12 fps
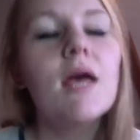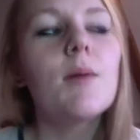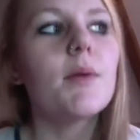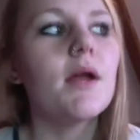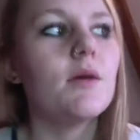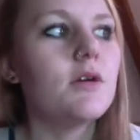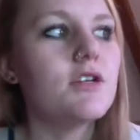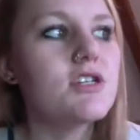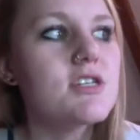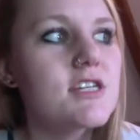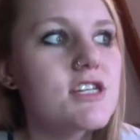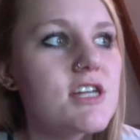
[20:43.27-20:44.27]
but I will
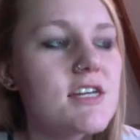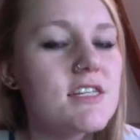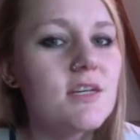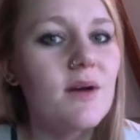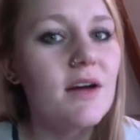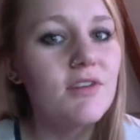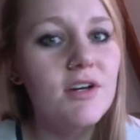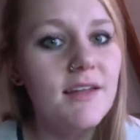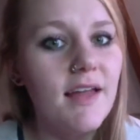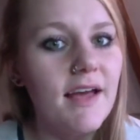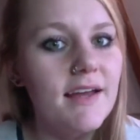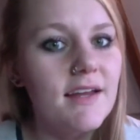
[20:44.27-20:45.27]
just suggest that you have good
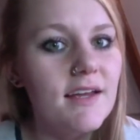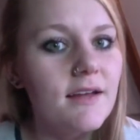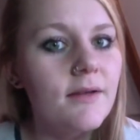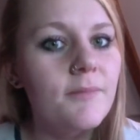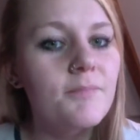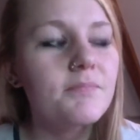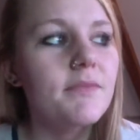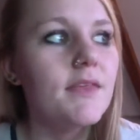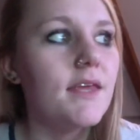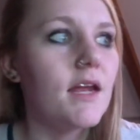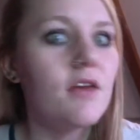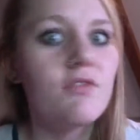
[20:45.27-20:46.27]
lighting,
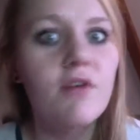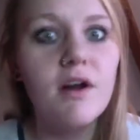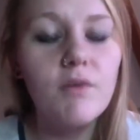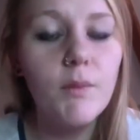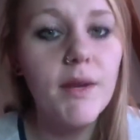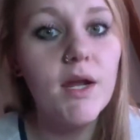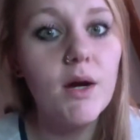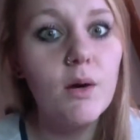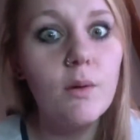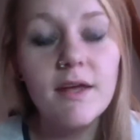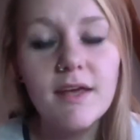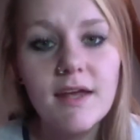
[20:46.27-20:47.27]
get in front of a
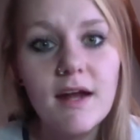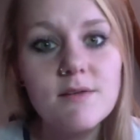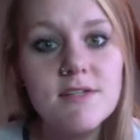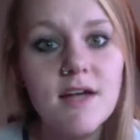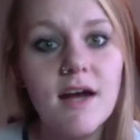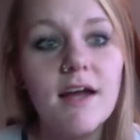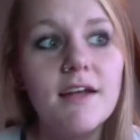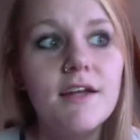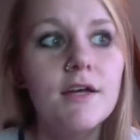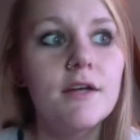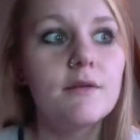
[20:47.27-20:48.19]
window, get outside.